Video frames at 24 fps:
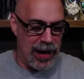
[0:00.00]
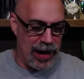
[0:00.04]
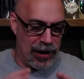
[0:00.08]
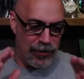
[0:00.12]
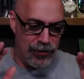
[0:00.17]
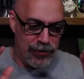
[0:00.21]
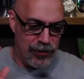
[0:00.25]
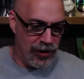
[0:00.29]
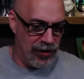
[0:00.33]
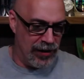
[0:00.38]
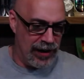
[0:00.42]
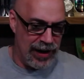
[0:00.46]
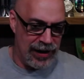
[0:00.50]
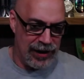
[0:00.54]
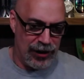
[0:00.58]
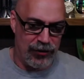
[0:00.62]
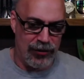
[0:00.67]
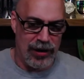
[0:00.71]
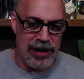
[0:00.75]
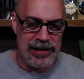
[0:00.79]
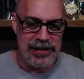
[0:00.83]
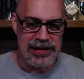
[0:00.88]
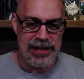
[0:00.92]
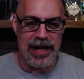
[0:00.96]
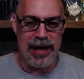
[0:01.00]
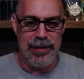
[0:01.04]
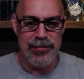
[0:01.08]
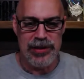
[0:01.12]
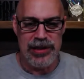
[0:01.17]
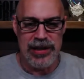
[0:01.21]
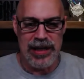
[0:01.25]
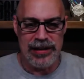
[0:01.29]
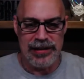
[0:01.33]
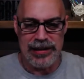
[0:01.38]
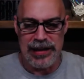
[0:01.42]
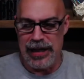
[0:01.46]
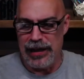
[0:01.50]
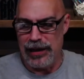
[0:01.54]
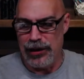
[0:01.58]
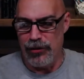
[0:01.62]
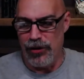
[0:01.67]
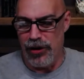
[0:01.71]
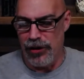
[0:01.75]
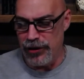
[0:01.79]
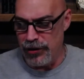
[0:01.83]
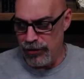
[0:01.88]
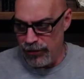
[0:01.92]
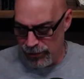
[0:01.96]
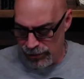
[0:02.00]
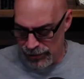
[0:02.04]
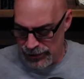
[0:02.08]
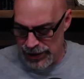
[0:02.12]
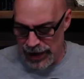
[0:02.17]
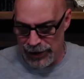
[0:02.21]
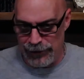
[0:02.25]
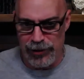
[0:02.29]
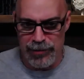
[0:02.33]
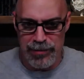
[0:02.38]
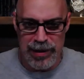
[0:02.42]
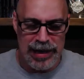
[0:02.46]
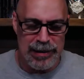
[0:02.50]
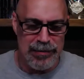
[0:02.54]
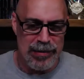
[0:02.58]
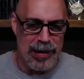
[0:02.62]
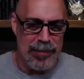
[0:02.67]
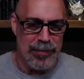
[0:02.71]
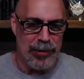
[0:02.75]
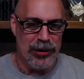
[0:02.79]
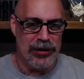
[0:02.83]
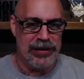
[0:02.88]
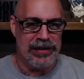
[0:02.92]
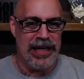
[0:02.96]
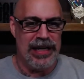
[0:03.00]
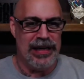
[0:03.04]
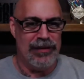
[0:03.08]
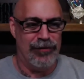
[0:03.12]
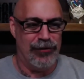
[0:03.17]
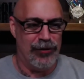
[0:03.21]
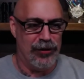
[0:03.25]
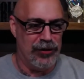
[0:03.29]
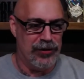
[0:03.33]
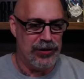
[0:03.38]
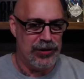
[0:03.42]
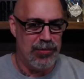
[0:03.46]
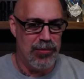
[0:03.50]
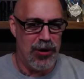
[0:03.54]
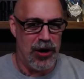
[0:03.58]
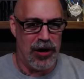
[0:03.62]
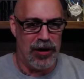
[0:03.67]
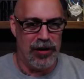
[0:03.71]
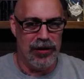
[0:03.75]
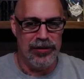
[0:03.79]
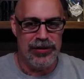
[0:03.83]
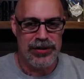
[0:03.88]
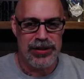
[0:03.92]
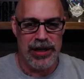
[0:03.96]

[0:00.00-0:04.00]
I really had a great time tonight. Thank you all. You definitely made my birthday for tomorrow.